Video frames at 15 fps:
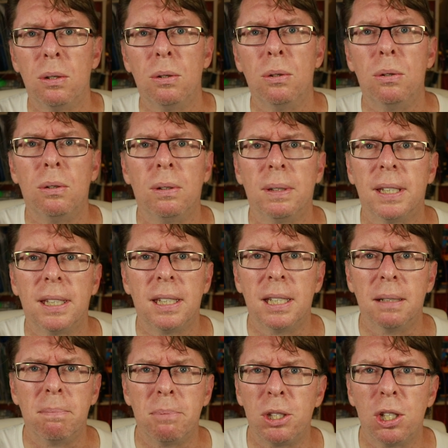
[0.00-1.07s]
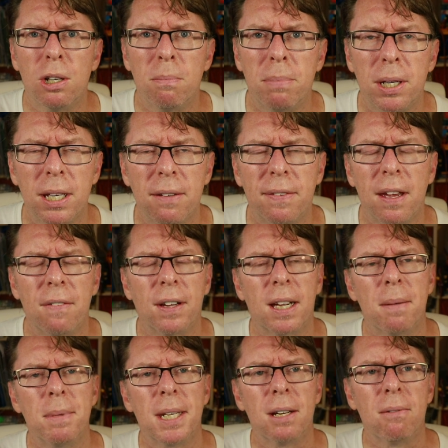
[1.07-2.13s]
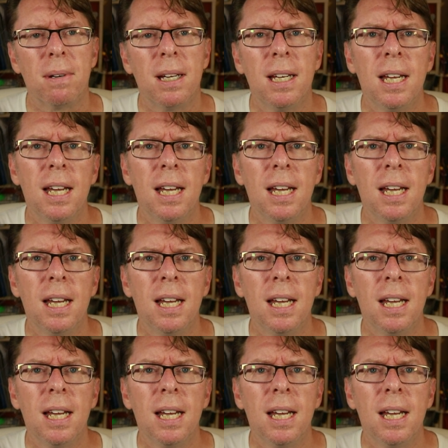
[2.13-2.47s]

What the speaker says: or the Sharp Bite if it ever comes out.